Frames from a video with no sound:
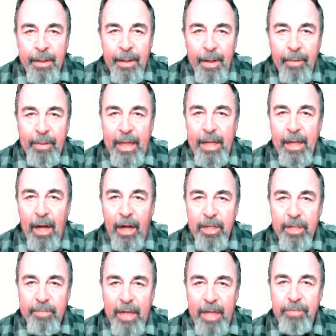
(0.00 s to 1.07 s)
Okay, our
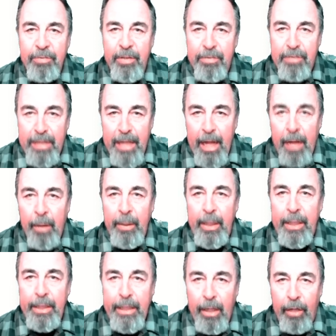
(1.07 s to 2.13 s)
device is now
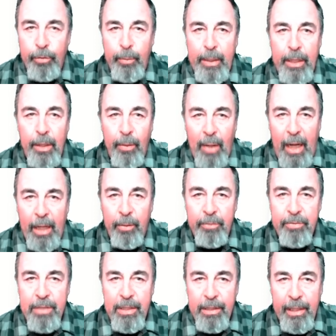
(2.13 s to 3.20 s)
in the Arduino
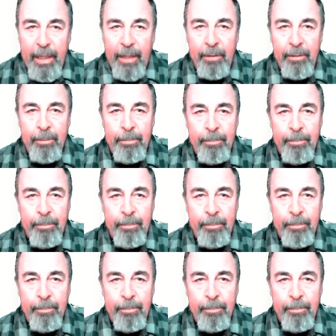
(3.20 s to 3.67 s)
IoT Cloud.